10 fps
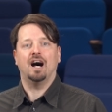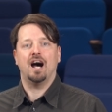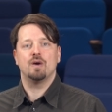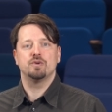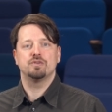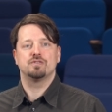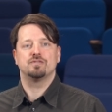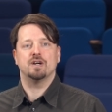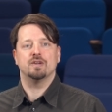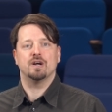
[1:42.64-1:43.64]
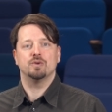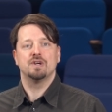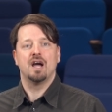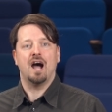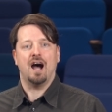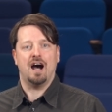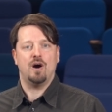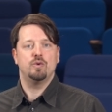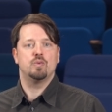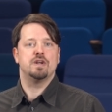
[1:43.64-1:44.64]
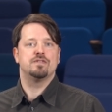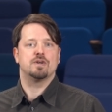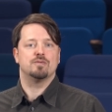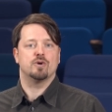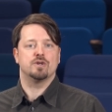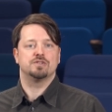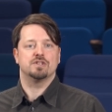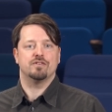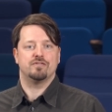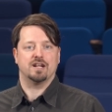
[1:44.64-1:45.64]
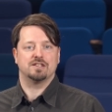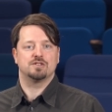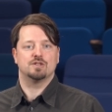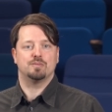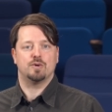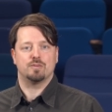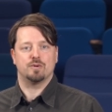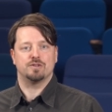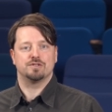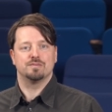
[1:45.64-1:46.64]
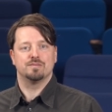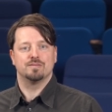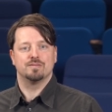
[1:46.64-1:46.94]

I wanted to find out how the wind farm noise affects the porpoise.